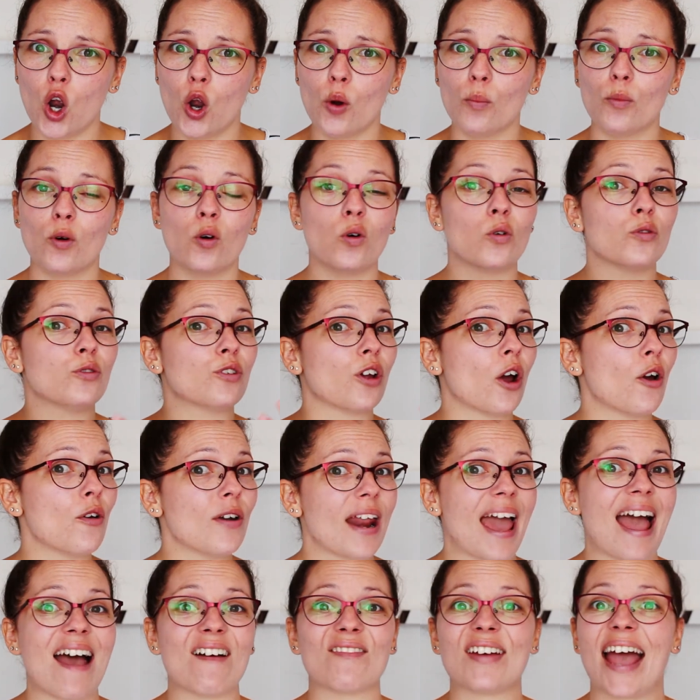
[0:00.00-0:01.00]
at home
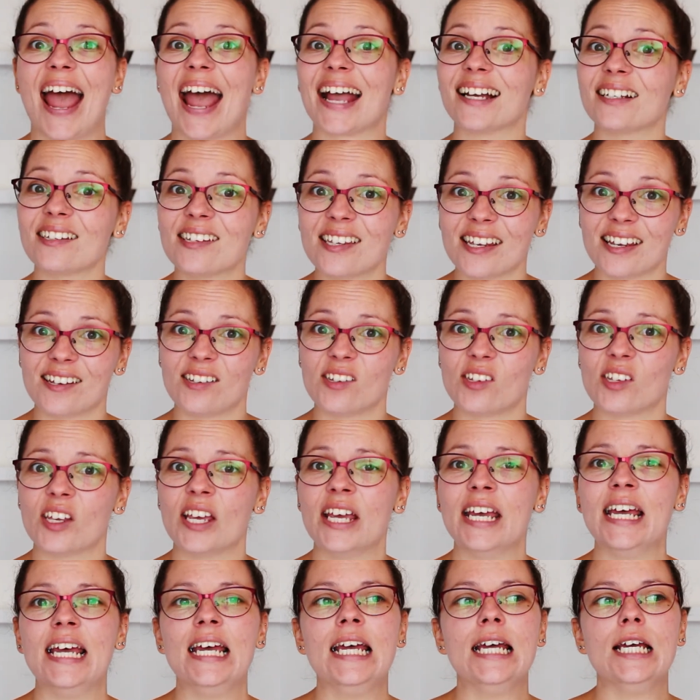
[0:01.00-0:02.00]
or don't have
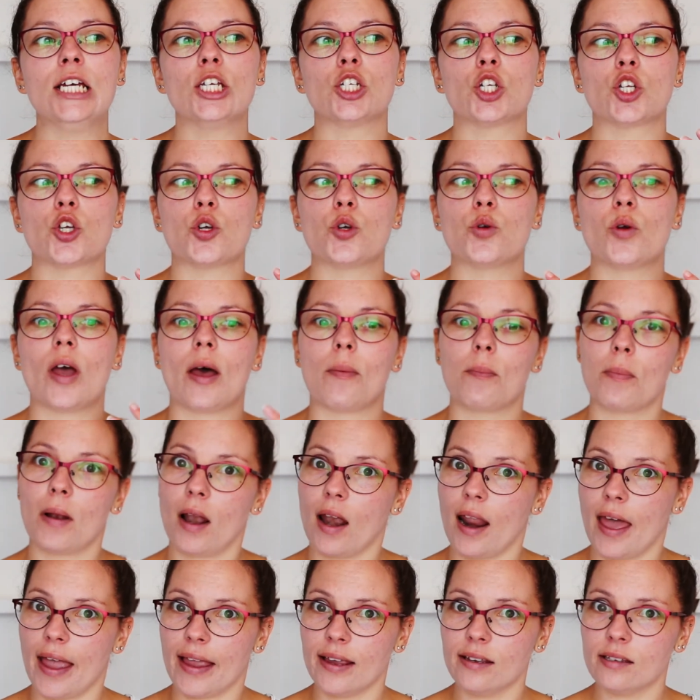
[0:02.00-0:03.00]
access
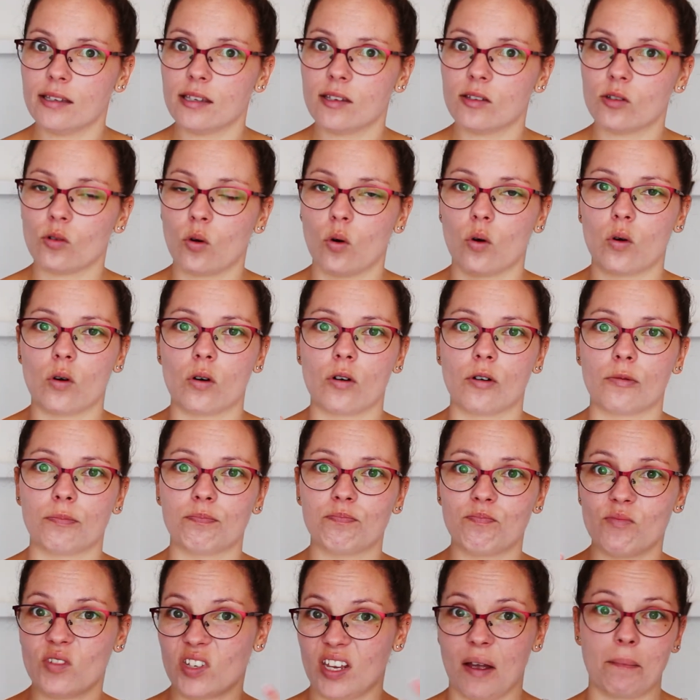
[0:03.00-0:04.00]
to a place
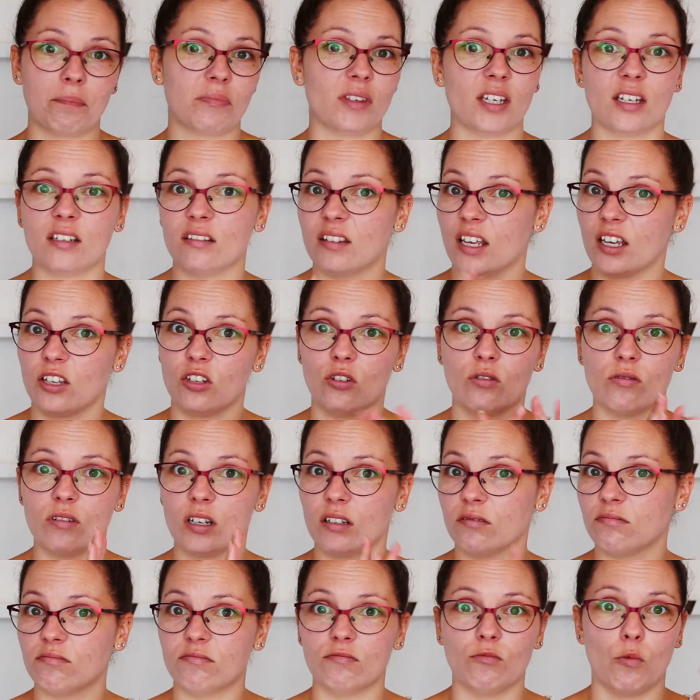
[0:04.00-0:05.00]
or something
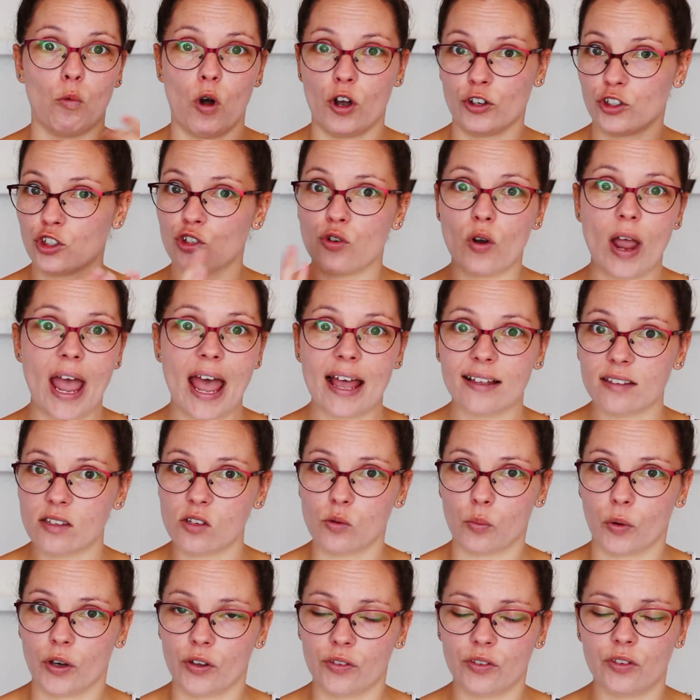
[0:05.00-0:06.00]
that you can wash
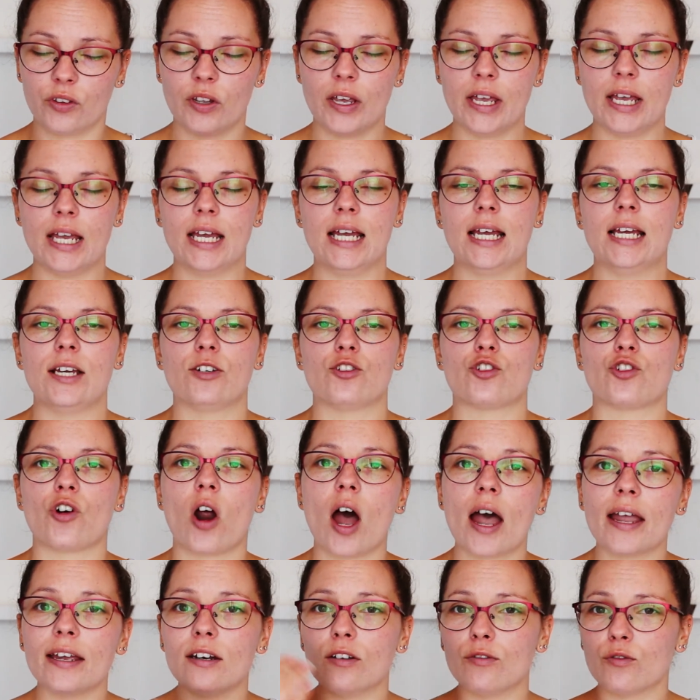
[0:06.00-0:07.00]
your hands with.
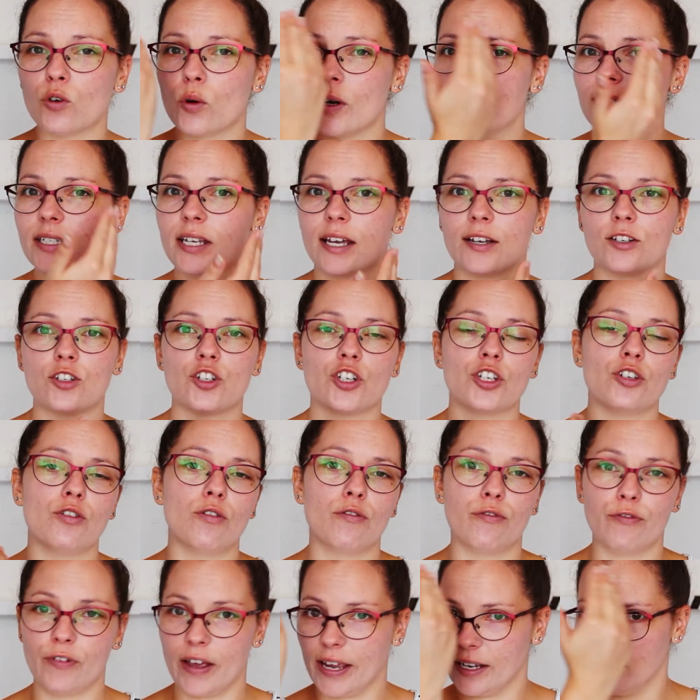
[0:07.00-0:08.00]
Try and avoid
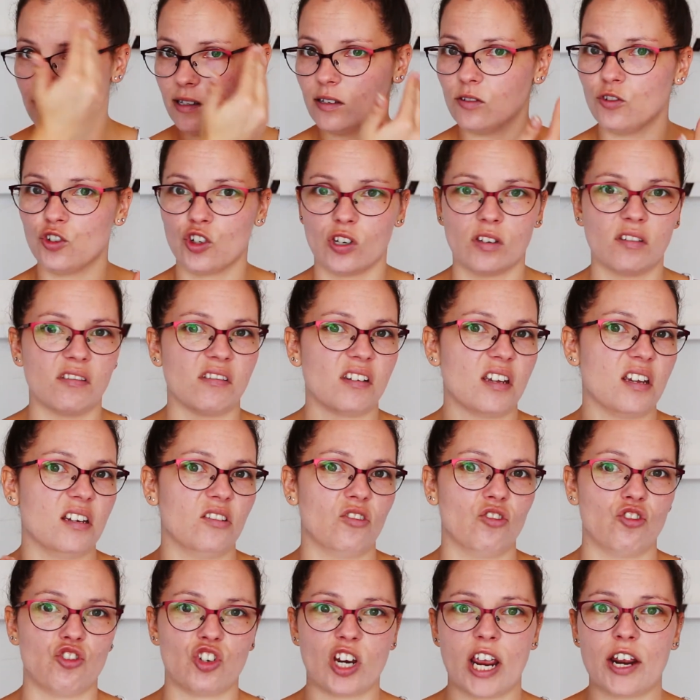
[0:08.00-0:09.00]
touching your face
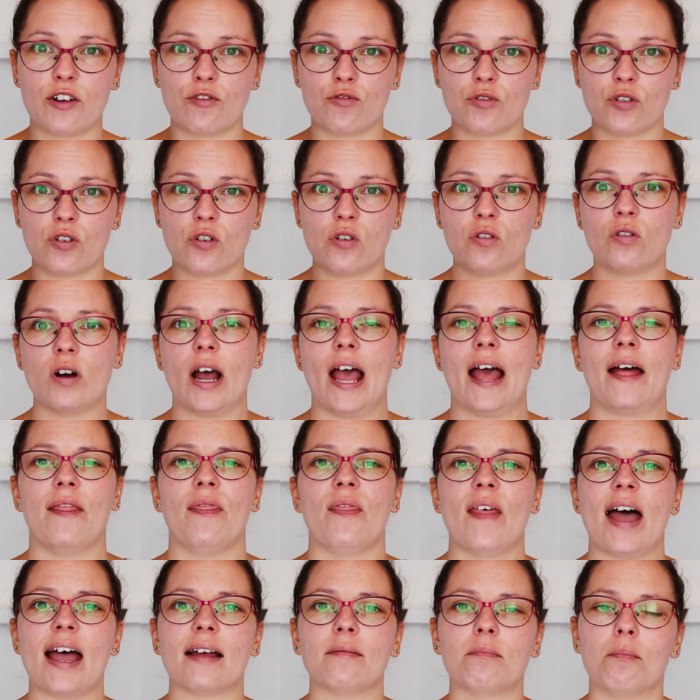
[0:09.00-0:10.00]
just in
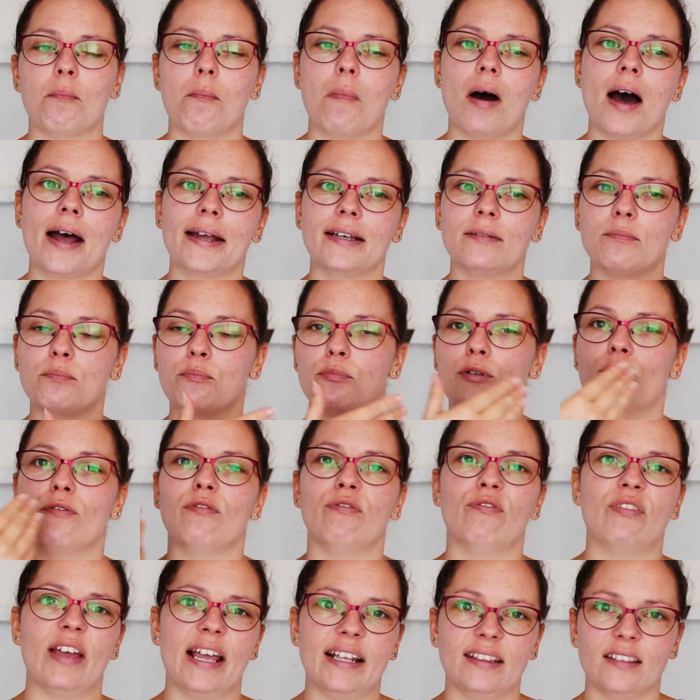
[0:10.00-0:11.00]
general, and that
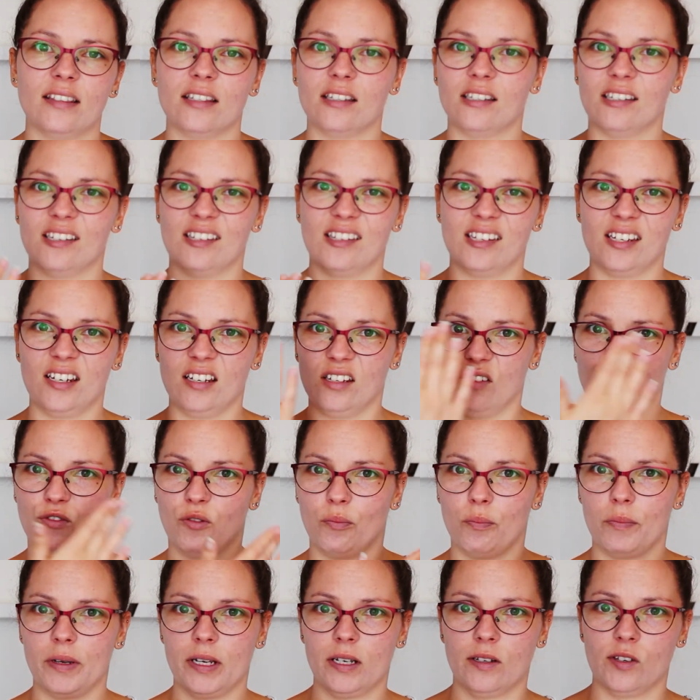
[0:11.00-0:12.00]
might prevent the
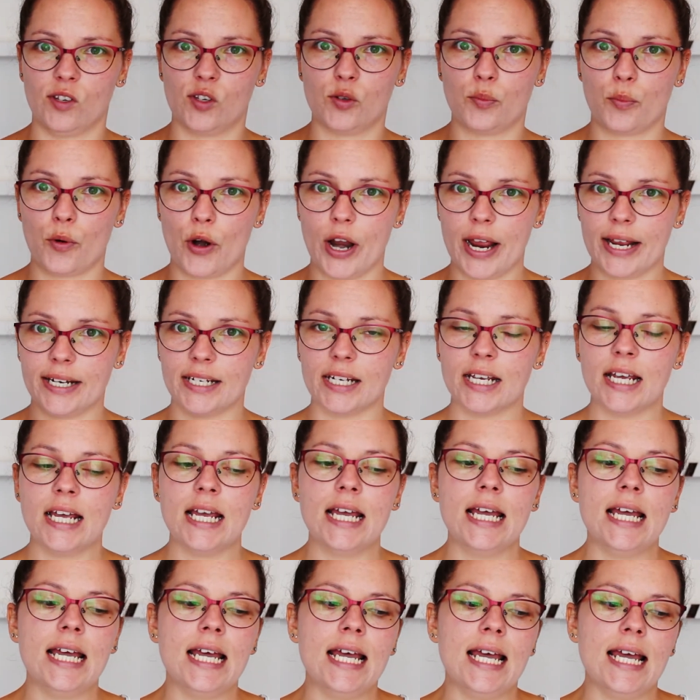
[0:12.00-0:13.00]
disease from being
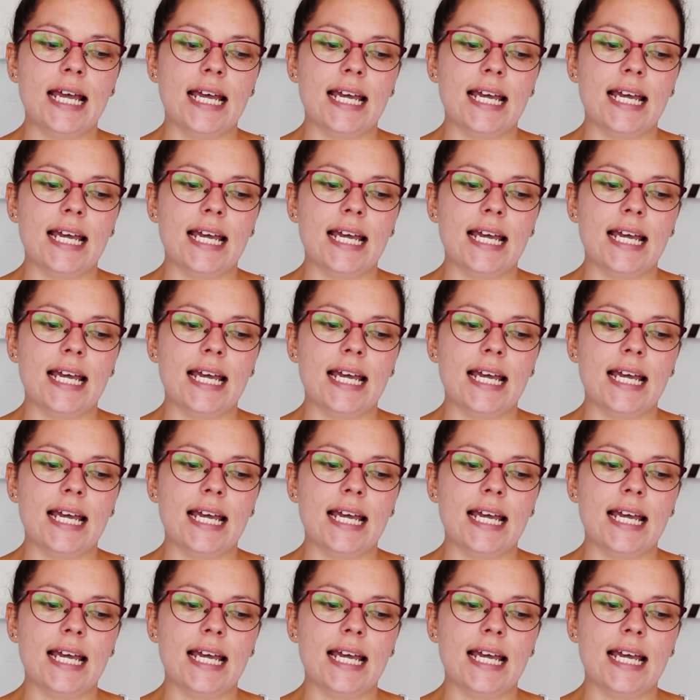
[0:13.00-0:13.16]
spread.